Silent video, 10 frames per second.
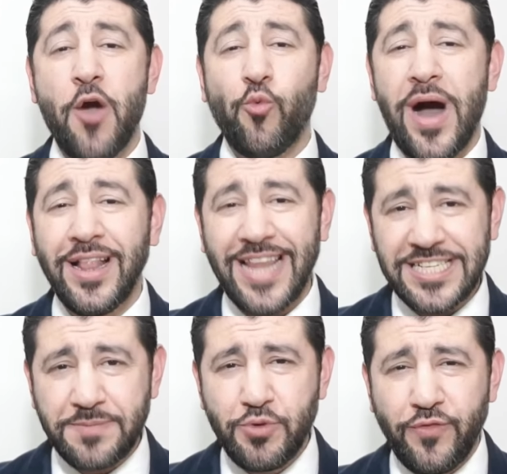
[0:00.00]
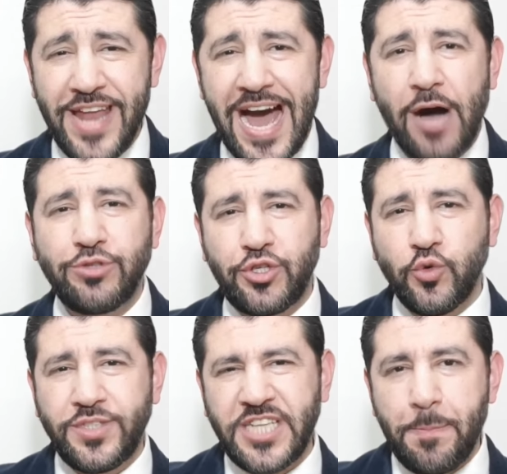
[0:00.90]
Well, let's move now
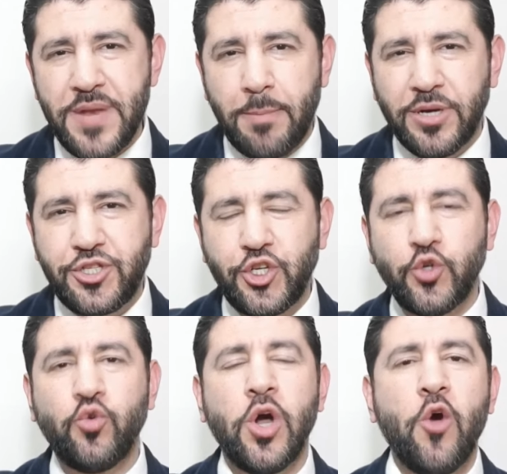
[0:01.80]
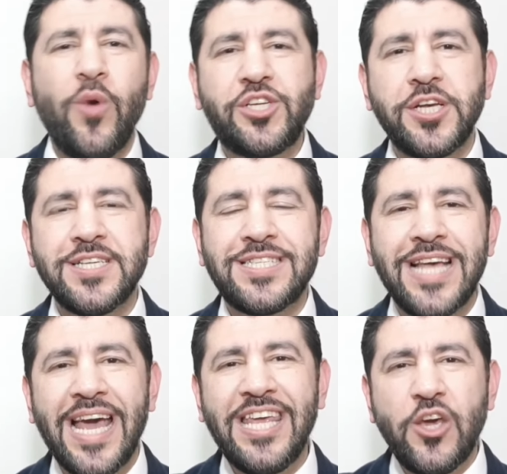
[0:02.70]
to tip number 2, which
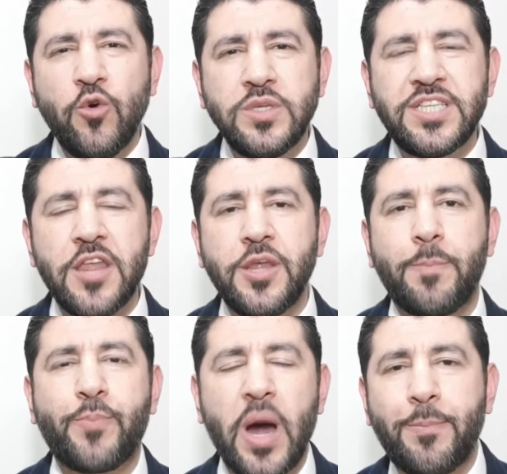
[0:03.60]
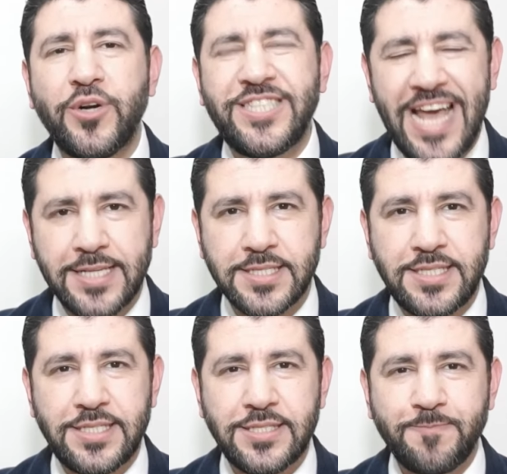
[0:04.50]
is use the proper
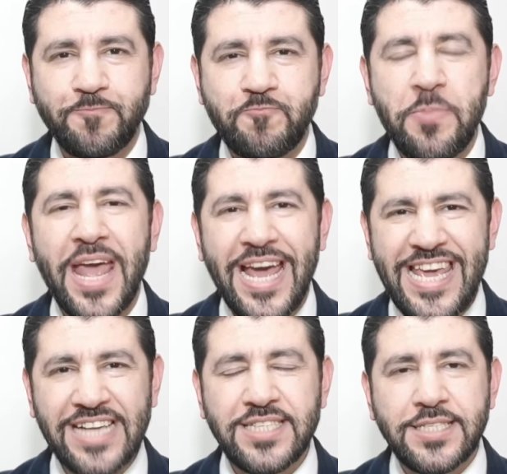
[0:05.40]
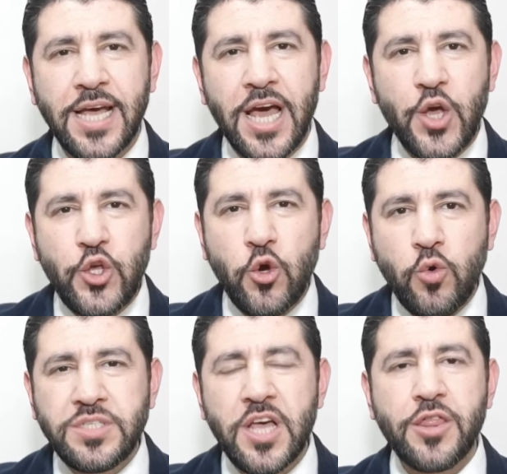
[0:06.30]
tense. Yes,
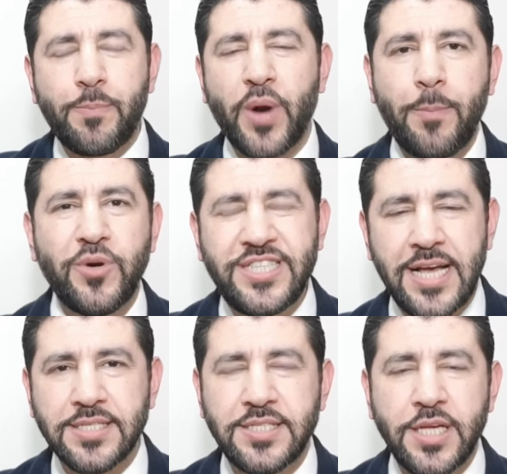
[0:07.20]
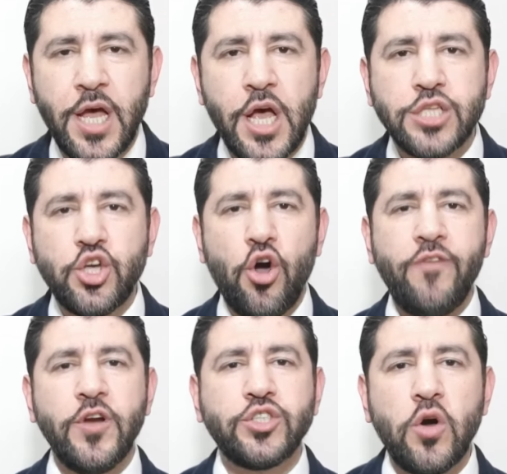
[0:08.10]
use the proper tense. So
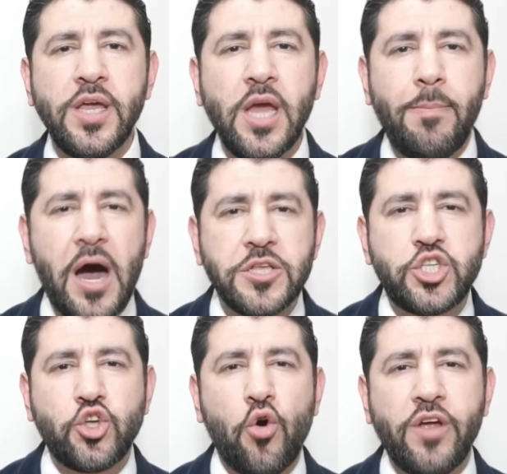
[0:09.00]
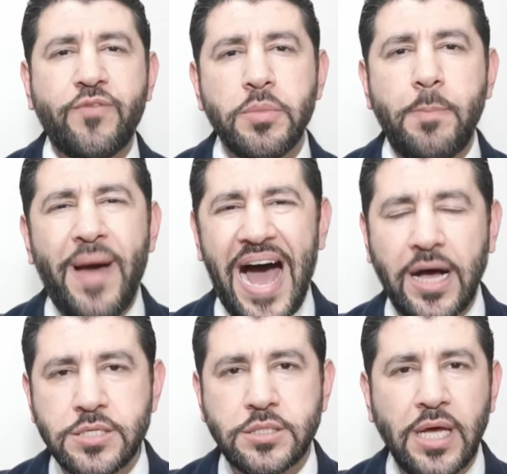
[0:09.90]
if you're talking about a story from the
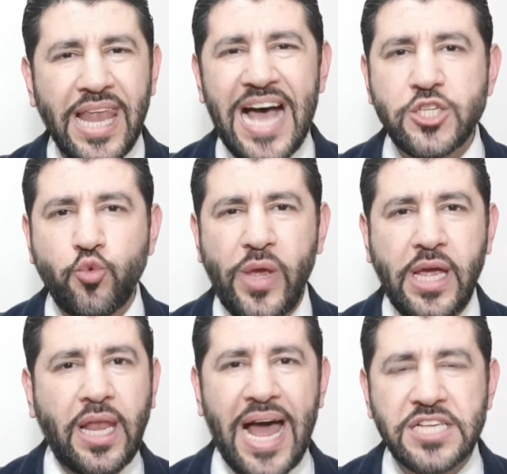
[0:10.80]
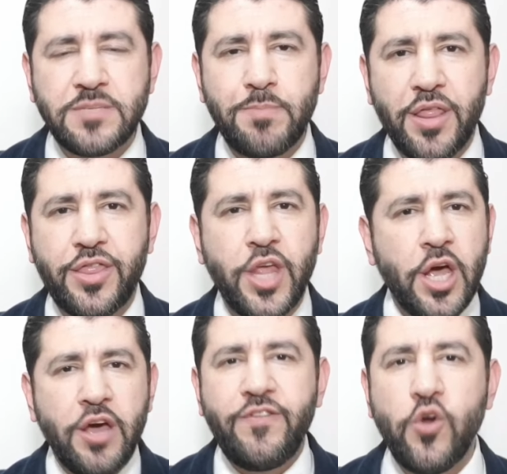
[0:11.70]
past, last week, last month,
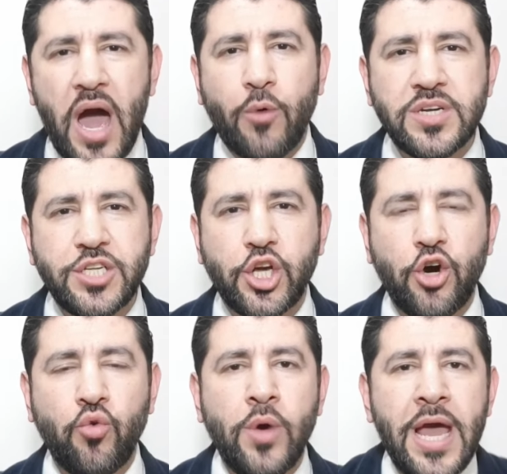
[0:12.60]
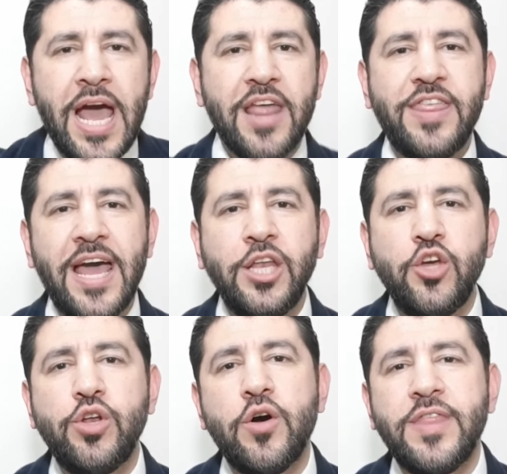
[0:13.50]
few hours ago, then
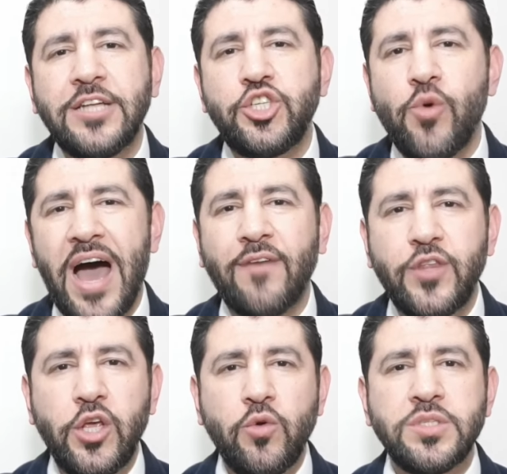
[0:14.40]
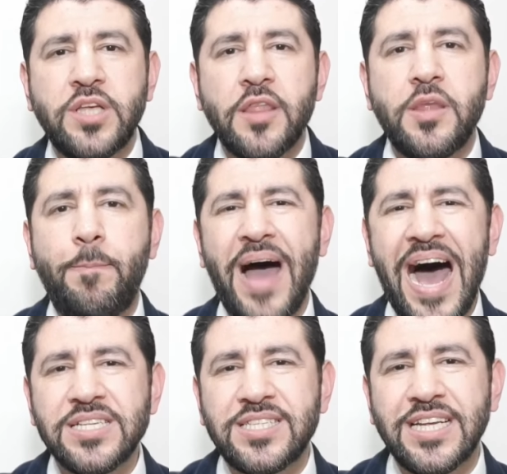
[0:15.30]
you know that you have to use the
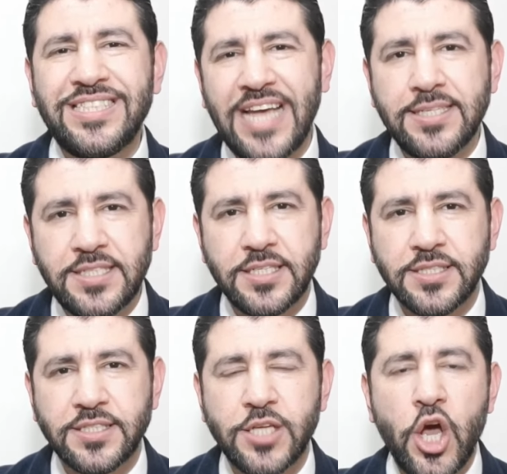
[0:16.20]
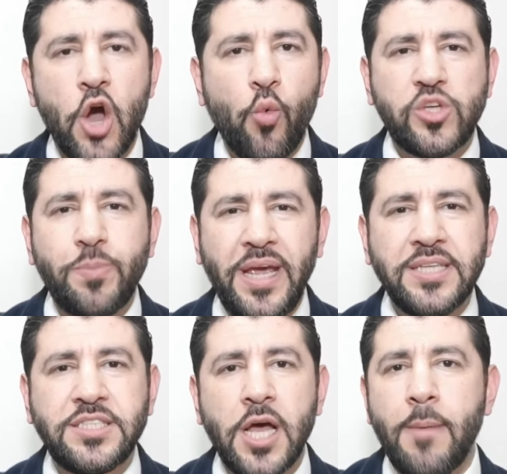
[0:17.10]
past tenses, which
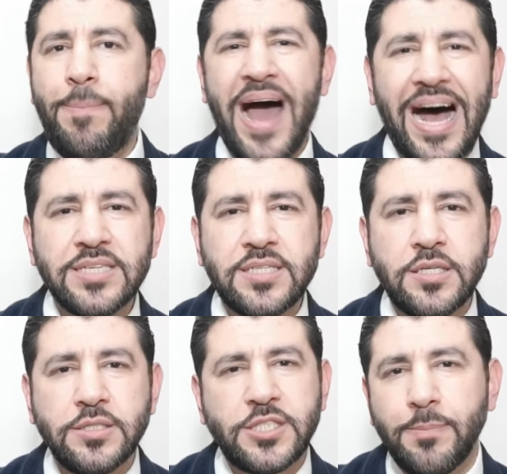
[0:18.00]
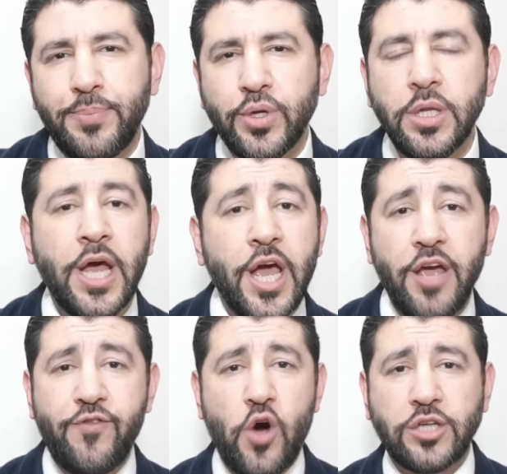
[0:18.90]
means past simple
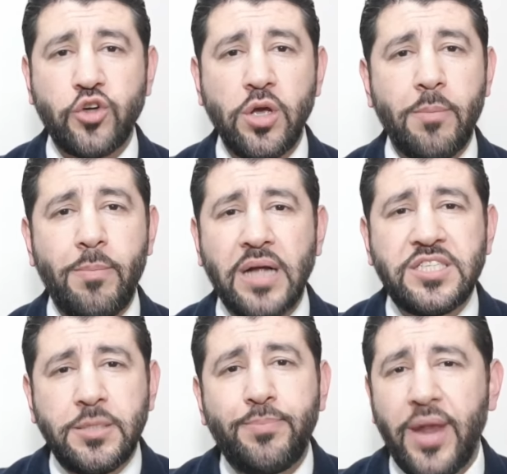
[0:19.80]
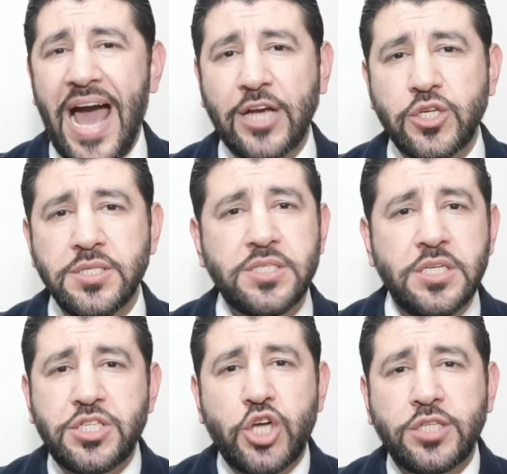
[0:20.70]
if you are talking about simple
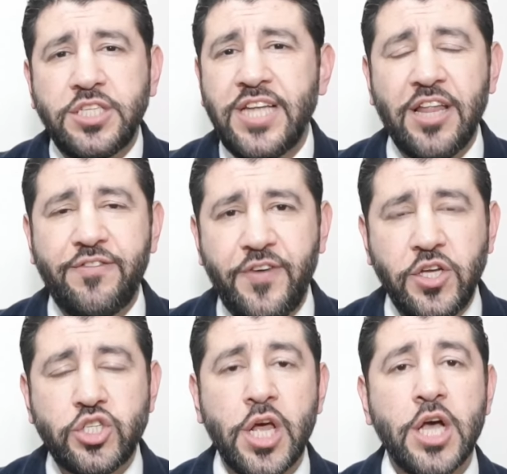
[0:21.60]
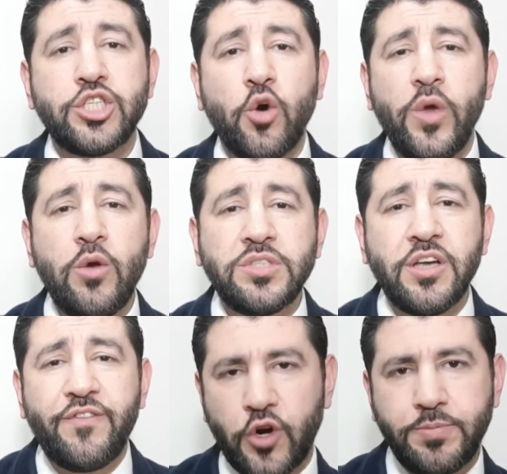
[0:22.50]
actions started and finished. So we use
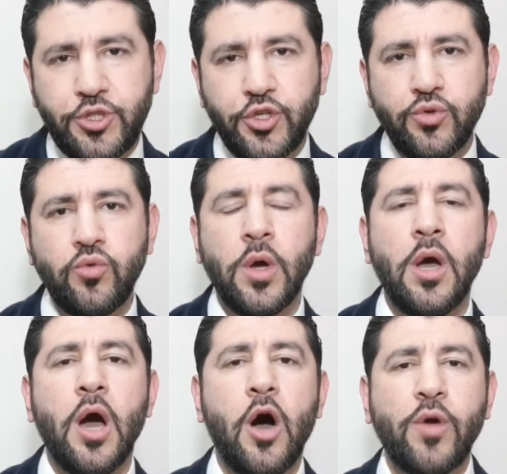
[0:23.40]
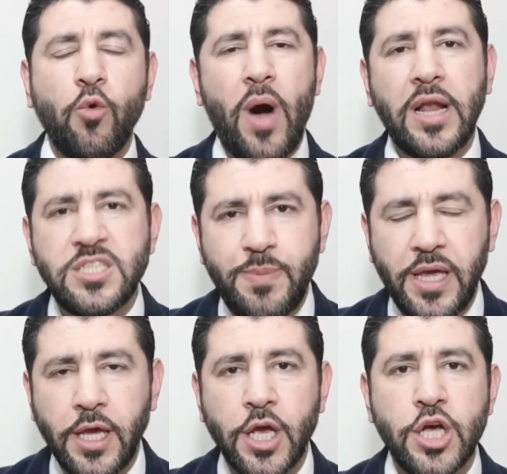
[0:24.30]
verb to, while
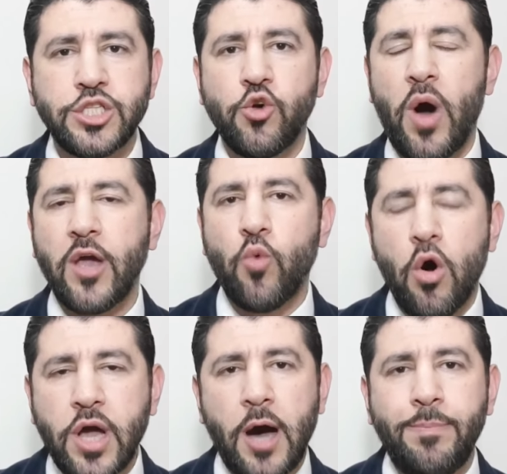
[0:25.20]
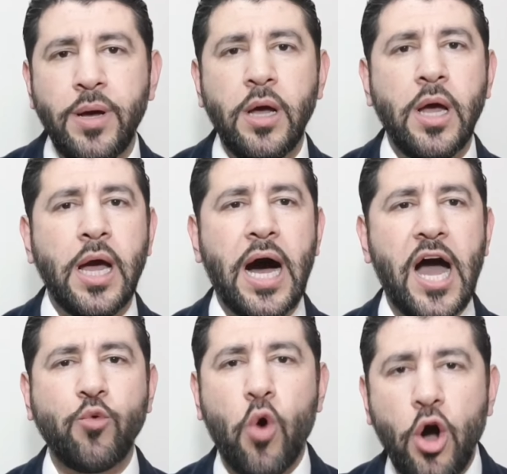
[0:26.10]
speaking. So I woke up,
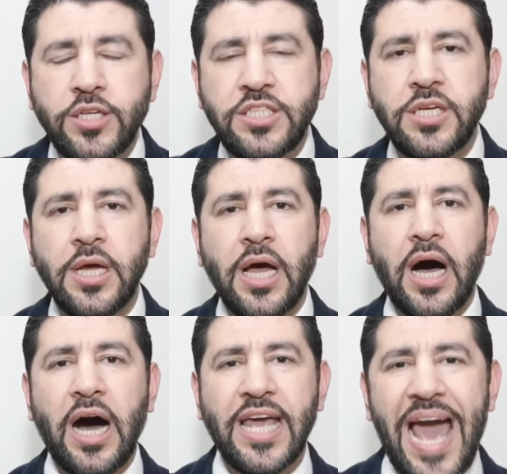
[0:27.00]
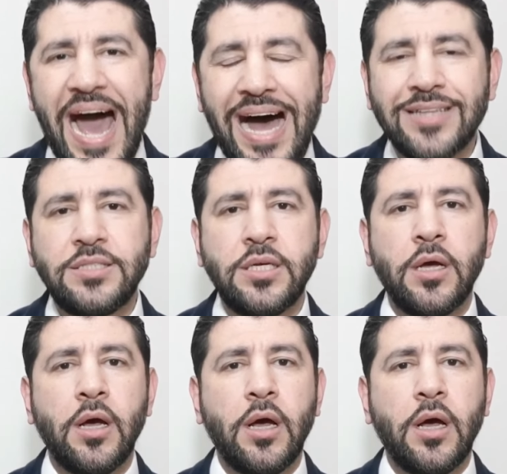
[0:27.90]
I walked, I had,